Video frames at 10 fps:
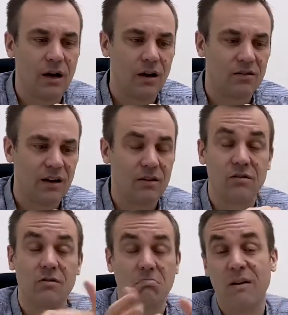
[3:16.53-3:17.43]
sign.
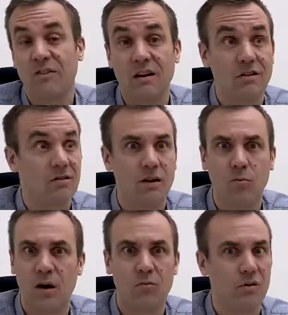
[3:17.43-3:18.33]
I've tasted some
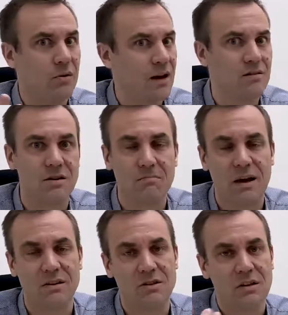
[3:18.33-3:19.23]
wine where we had
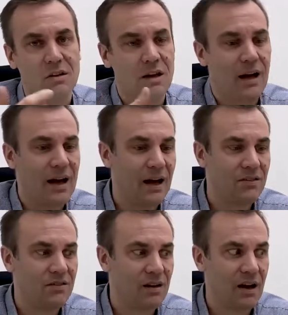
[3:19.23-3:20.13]
seepage,
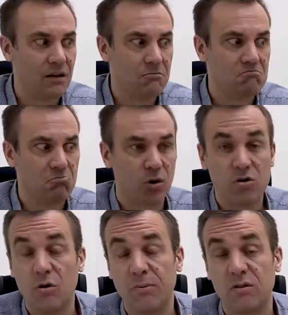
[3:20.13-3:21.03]
and when
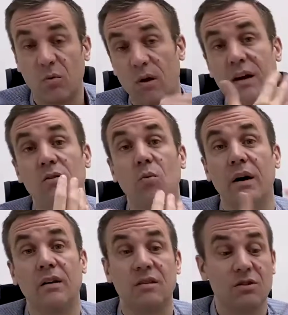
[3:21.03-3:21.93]
you open the wine
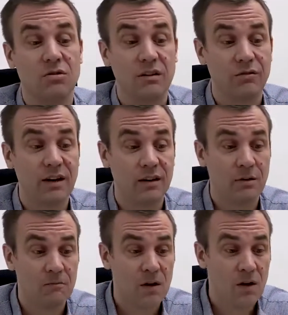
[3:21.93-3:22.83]
is actually fine.
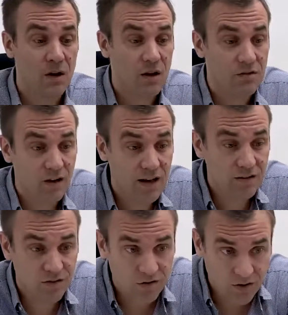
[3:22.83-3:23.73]
The
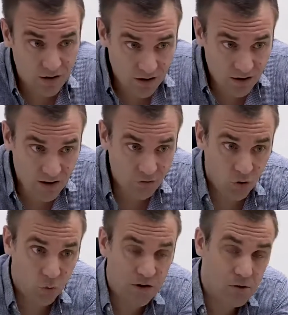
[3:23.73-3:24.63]
last
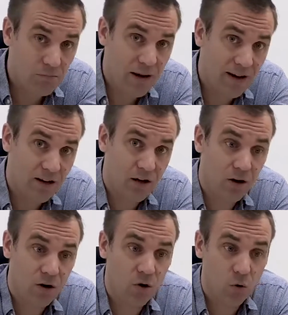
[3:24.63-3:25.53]
level, when you buy
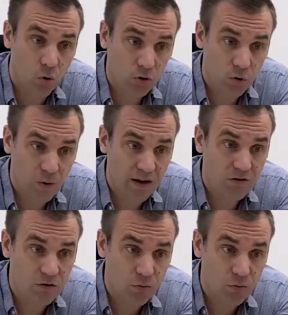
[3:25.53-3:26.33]
all the wines, you